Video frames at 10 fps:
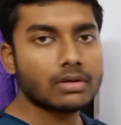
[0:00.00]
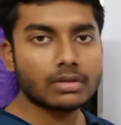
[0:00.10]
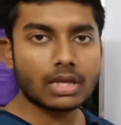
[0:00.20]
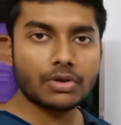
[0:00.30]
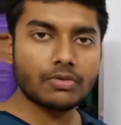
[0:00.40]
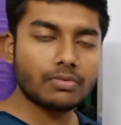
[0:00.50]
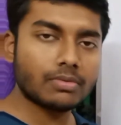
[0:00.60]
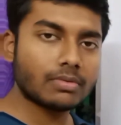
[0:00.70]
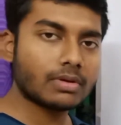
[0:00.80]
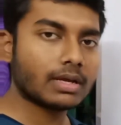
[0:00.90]
Now you
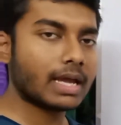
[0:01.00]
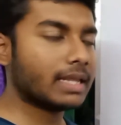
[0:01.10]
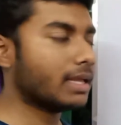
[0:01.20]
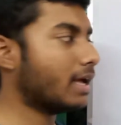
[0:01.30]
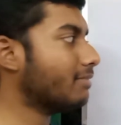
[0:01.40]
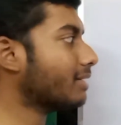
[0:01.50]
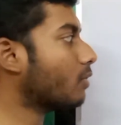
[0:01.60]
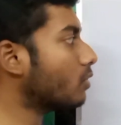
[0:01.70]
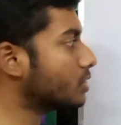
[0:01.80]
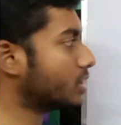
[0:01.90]
can have a
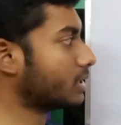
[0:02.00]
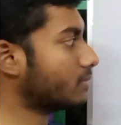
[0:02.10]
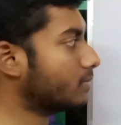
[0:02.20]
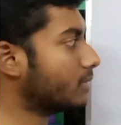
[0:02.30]
question